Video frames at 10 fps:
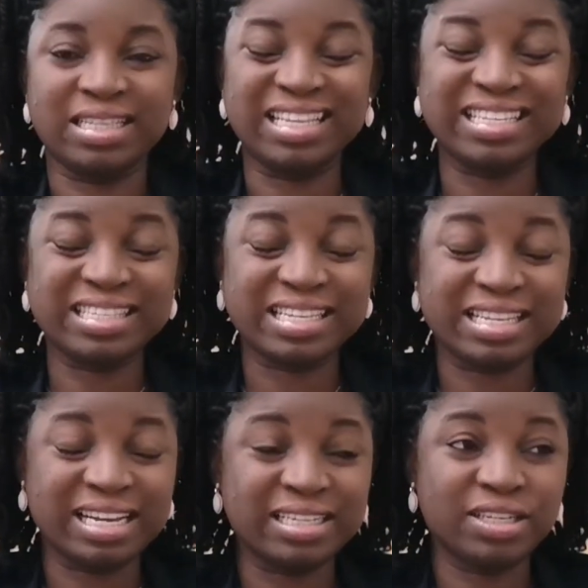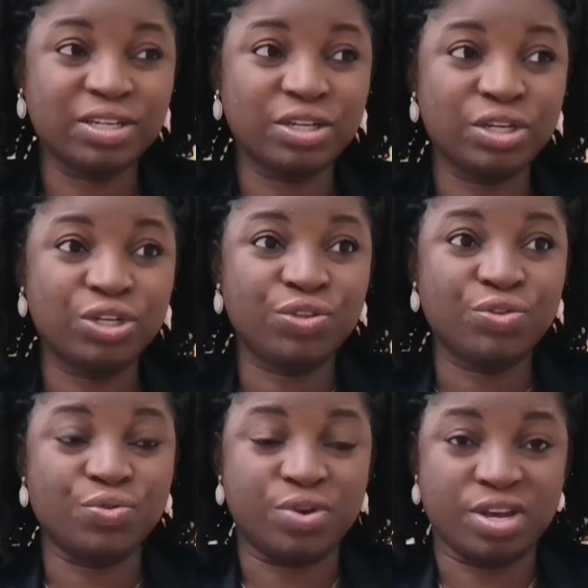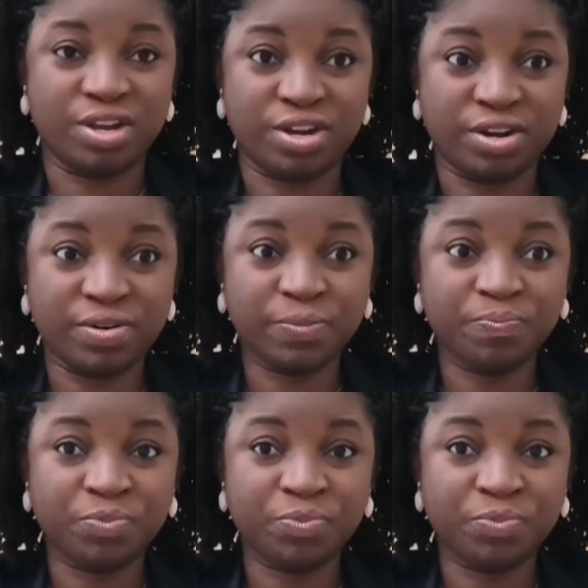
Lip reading: Listening, you hear,